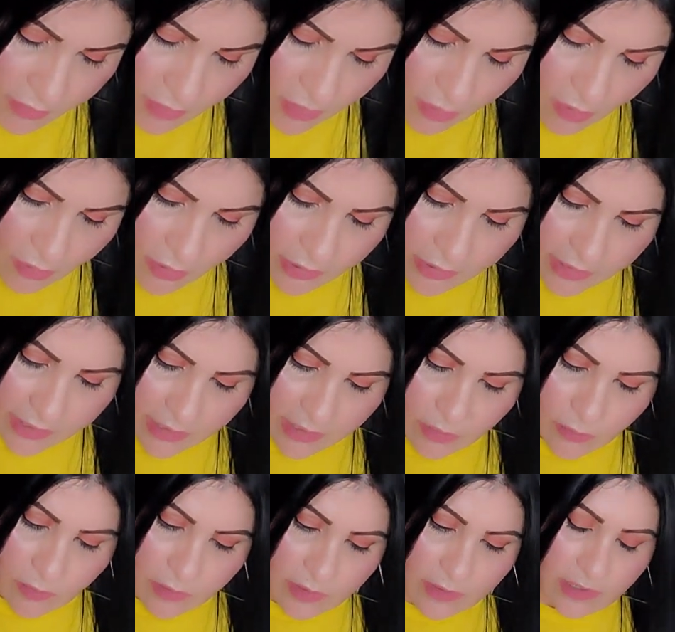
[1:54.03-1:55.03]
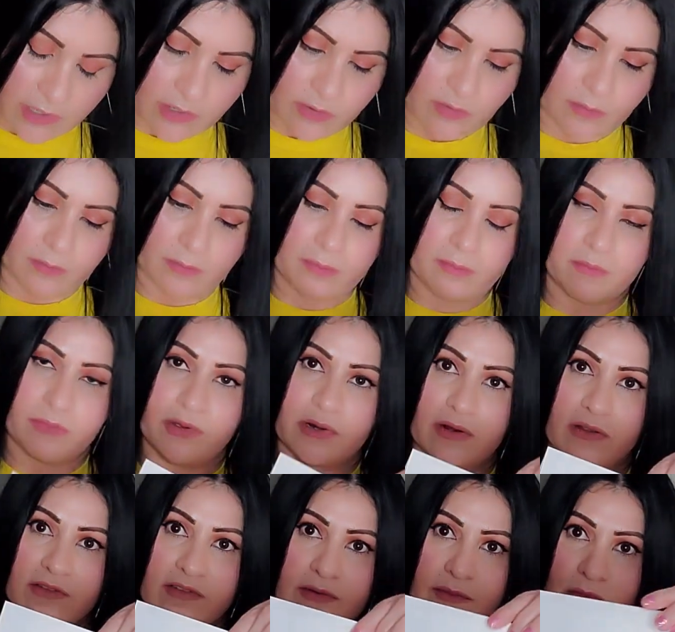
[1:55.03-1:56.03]
a card here with a little but
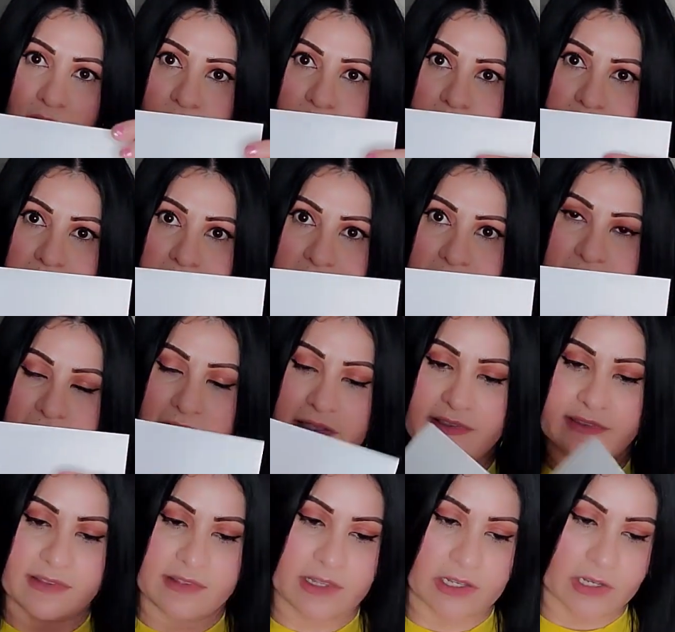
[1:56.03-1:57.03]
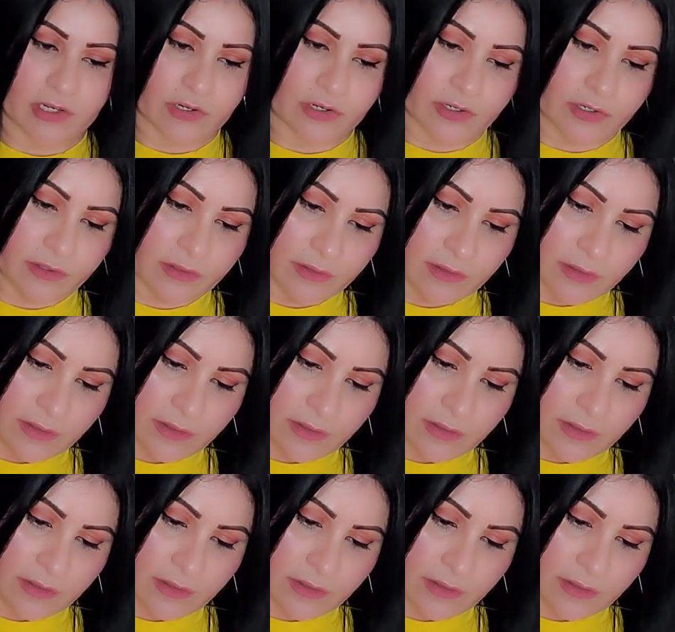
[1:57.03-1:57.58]
a small butterfly sticker.